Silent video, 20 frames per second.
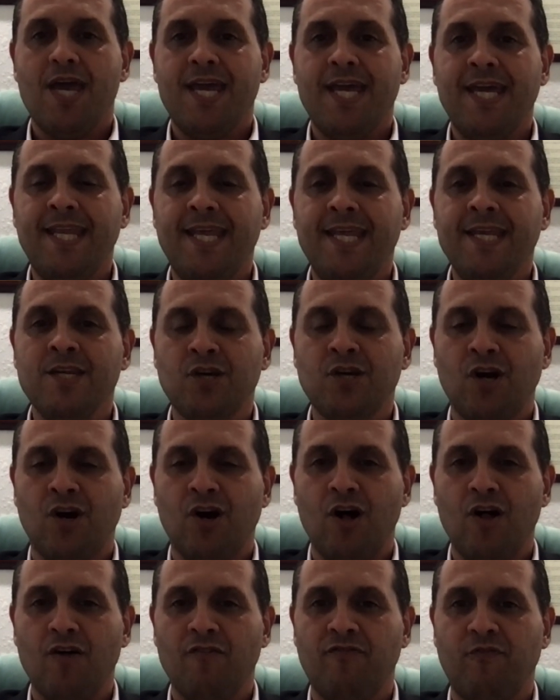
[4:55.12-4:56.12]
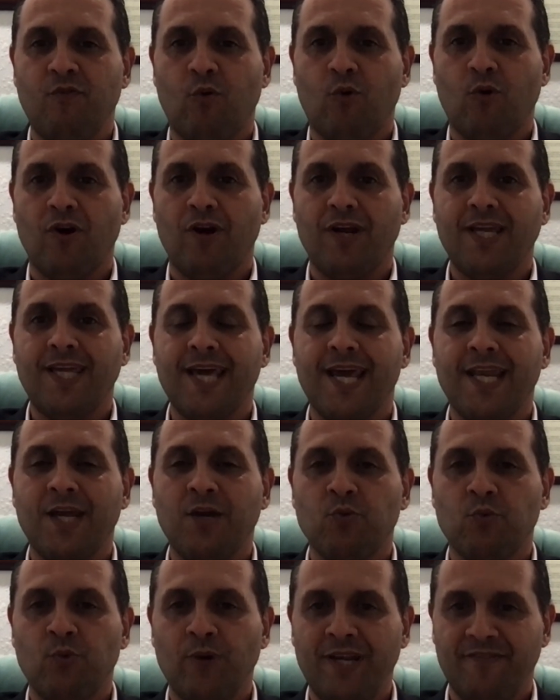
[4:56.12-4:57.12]
he didn't call for
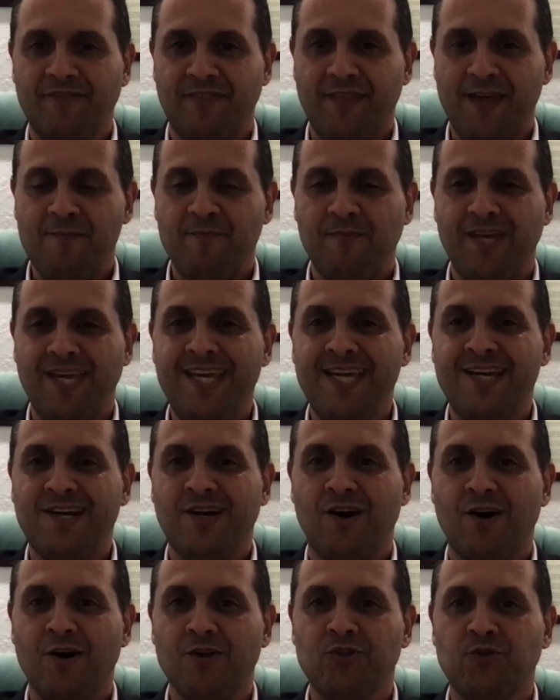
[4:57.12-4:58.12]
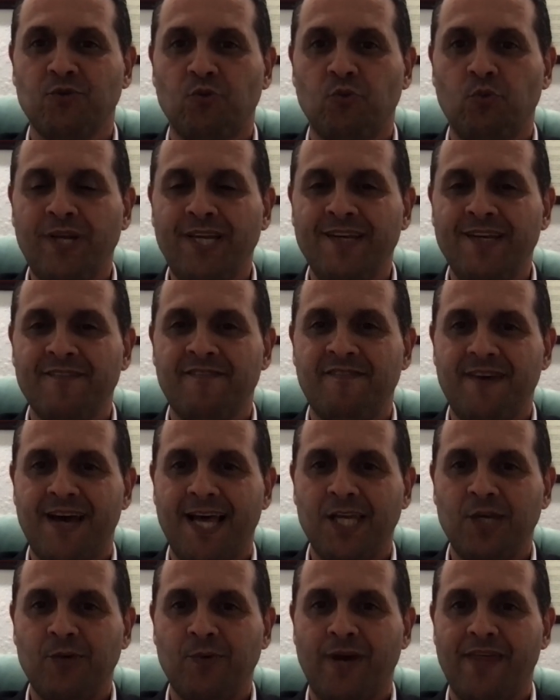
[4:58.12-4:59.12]
getting rid of them. He called to
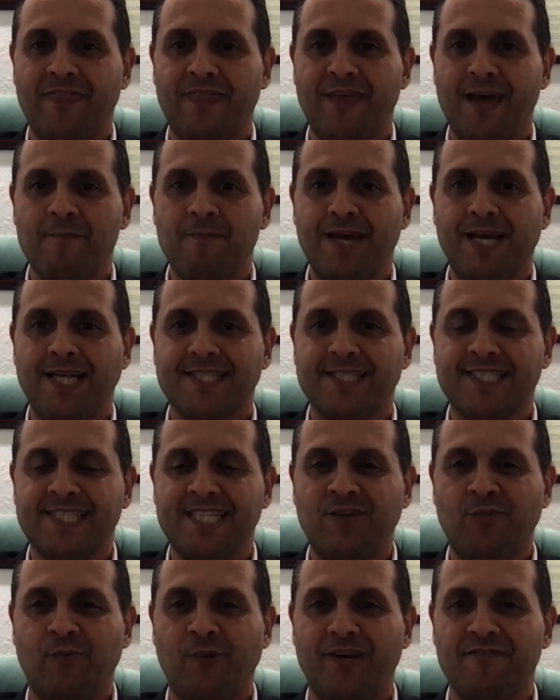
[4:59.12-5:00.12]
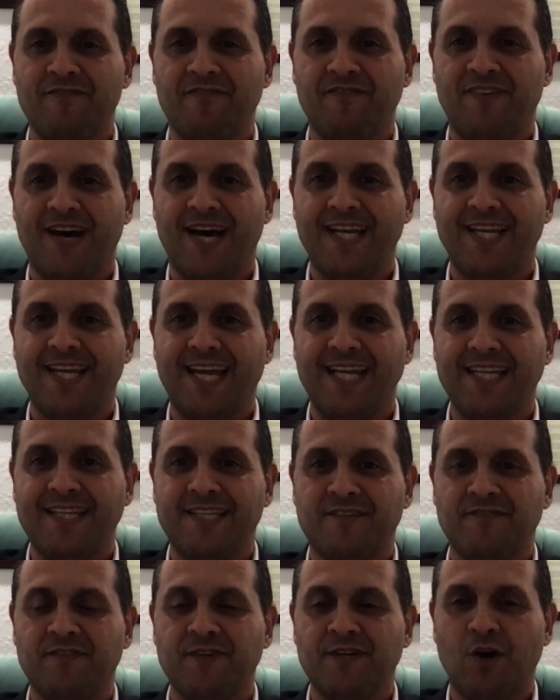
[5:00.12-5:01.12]
reevaluate them and see if we can find a
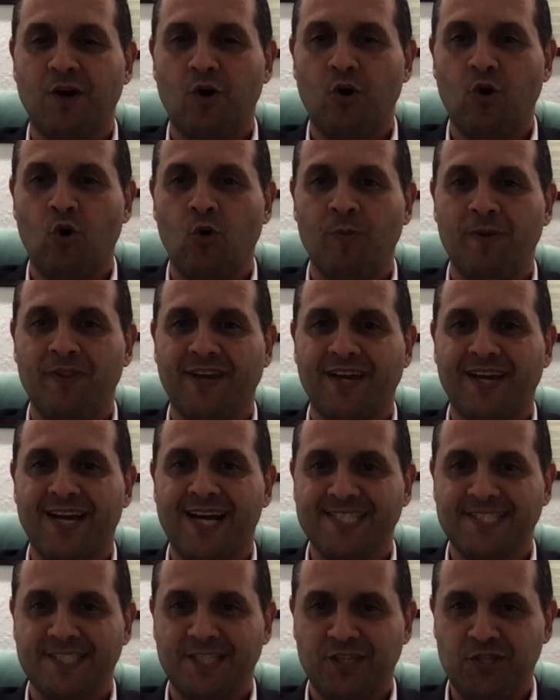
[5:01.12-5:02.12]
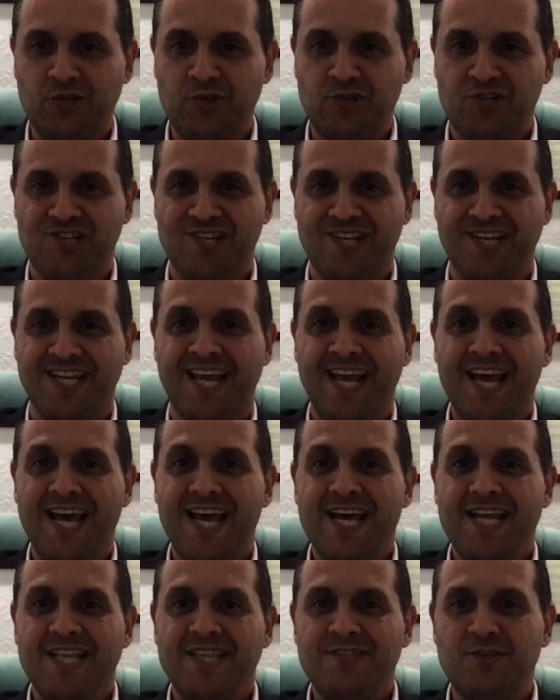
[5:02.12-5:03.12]
different home in the Constitution
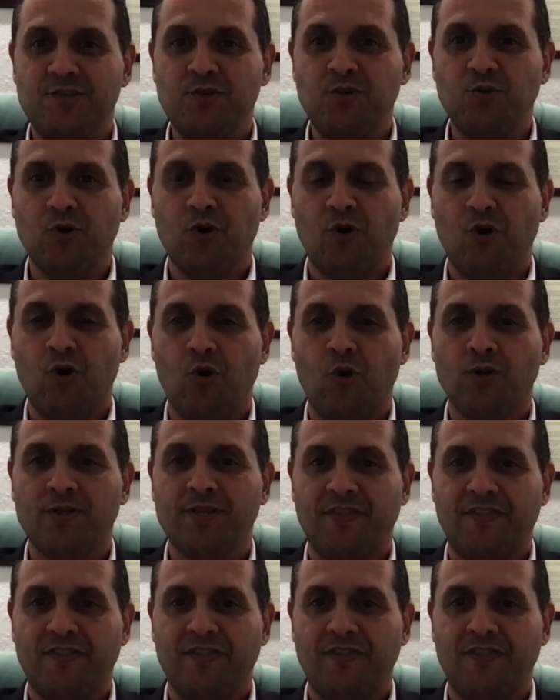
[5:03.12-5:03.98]
to hold